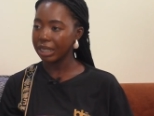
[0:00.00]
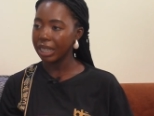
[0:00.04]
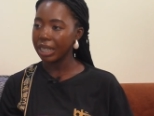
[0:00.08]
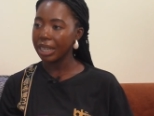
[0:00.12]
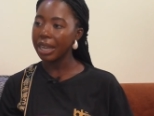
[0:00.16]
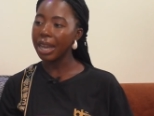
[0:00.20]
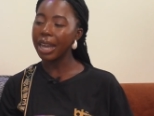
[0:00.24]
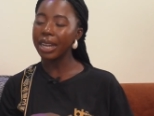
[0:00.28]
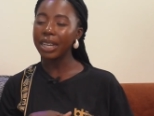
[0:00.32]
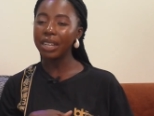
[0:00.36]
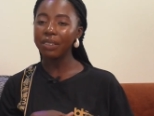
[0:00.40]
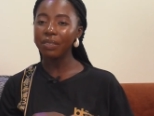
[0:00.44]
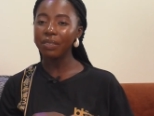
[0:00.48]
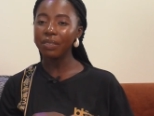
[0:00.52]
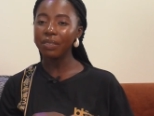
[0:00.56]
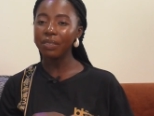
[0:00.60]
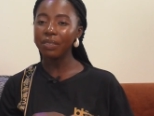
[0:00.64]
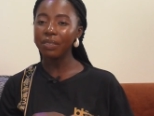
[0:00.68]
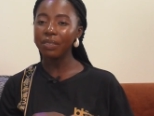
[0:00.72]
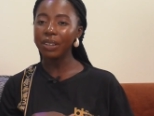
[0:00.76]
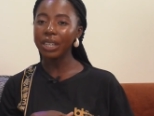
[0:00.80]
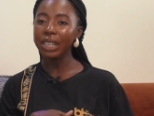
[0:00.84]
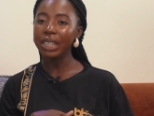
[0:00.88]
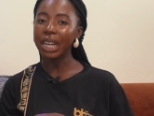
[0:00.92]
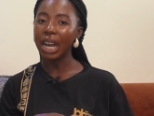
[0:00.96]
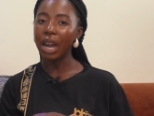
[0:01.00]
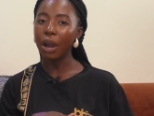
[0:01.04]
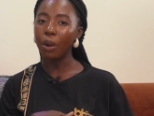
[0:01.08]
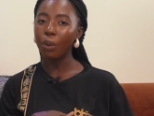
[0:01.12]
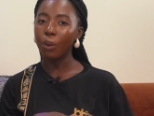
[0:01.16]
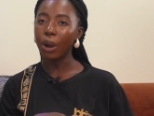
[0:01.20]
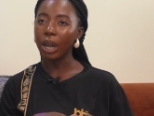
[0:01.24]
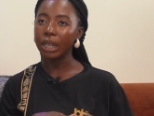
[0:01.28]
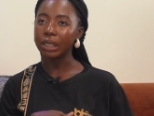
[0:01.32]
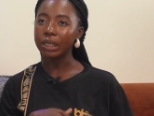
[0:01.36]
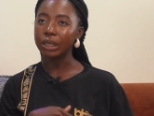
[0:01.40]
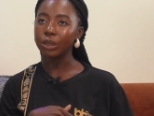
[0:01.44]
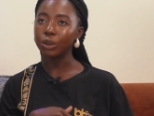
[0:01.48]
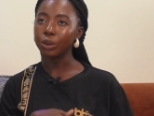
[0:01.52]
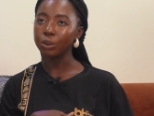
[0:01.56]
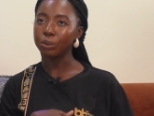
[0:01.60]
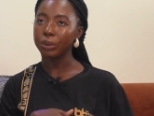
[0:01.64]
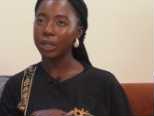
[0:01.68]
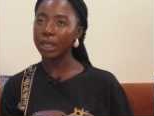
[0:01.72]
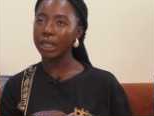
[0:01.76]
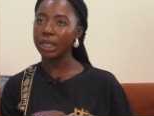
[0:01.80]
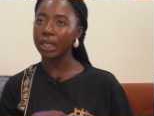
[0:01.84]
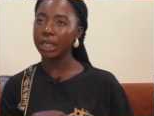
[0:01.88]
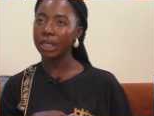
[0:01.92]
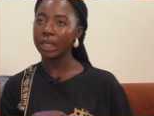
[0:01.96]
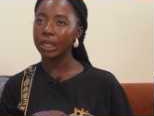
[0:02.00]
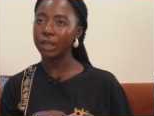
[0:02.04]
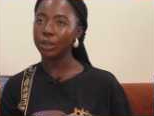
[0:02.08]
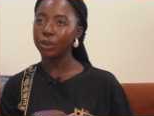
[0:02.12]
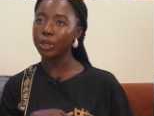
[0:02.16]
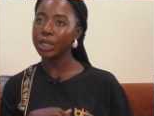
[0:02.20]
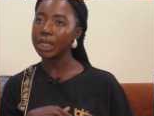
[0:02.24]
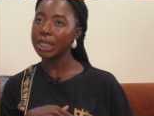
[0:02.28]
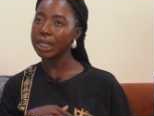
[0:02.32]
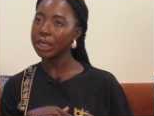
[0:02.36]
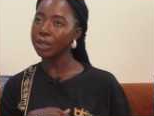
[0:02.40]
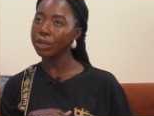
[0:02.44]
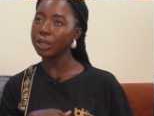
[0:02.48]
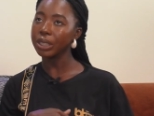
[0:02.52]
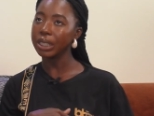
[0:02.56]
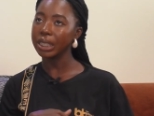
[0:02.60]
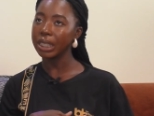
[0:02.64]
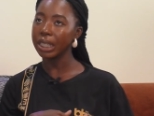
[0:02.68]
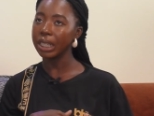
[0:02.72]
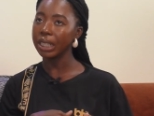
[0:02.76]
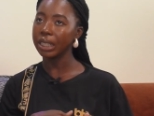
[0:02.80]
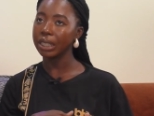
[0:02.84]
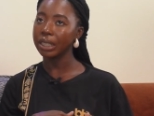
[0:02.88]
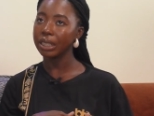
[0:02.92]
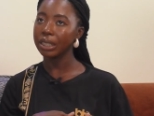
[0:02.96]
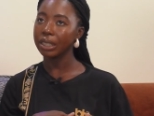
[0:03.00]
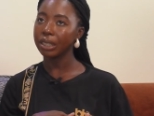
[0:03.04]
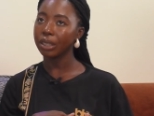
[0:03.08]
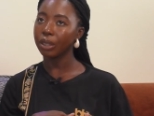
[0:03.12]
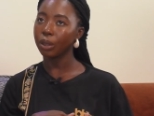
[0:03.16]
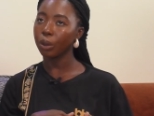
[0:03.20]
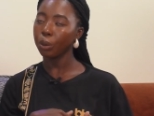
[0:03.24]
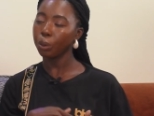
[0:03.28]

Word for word: Yes, and even that one, to me, you still need